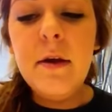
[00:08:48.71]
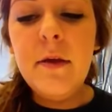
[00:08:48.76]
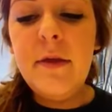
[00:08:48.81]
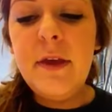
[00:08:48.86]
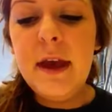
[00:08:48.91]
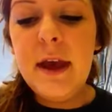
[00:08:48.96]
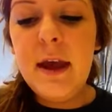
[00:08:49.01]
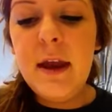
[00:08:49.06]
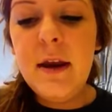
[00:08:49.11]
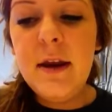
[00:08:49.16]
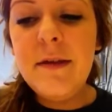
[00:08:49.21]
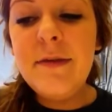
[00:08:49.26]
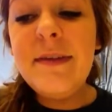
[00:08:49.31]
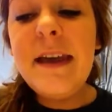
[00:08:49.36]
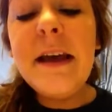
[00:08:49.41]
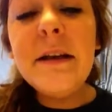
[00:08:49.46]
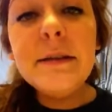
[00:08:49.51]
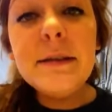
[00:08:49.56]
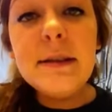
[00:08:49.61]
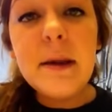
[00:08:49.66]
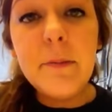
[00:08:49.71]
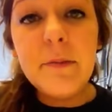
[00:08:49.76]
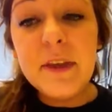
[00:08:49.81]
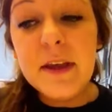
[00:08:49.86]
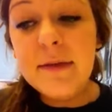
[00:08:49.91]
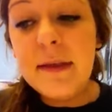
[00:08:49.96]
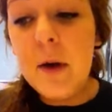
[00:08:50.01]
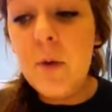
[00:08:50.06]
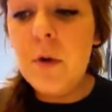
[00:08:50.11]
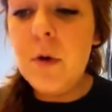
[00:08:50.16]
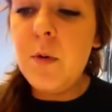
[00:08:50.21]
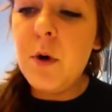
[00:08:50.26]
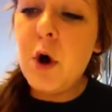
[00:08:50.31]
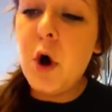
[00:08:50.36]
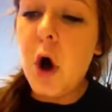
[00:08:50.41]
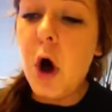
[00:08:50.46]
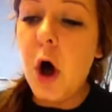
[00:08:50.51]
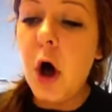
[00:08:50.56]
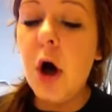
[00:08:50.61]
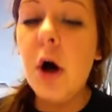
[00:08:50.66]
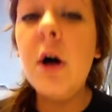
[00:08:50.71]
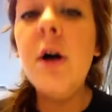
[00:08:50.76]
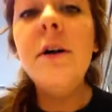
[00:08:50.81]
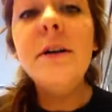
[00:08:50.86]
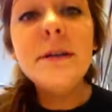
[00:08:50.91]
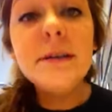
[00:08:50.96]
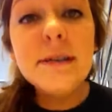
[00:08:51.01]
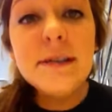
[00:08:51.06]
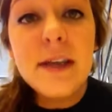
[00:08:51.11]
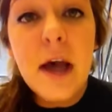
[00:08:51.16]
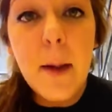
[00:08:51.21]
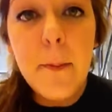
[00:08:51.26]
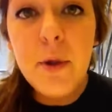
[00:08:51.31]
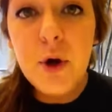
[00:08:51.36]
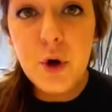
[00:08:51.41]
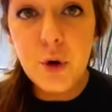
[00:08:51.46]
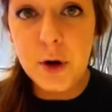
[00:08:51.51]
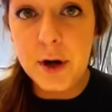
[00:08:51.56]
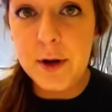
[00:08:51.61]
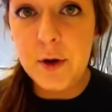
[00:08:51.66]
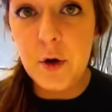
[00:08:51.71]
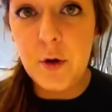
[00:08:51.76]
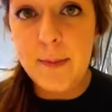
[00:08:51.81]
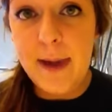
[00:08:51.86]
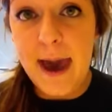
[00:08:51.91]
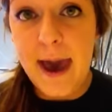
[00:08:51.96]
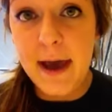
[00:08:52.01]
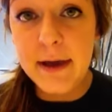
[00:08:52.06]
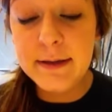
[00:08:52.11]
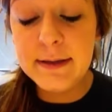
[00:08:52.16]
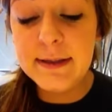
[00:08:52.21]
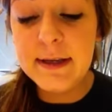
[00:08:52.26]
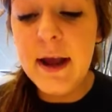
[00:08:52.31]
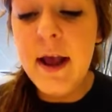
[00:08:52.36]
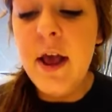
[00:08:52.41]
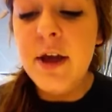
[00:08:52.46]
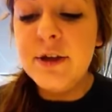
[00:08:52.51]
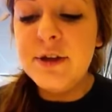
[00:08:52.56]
then that's something that we would call subcritical mass.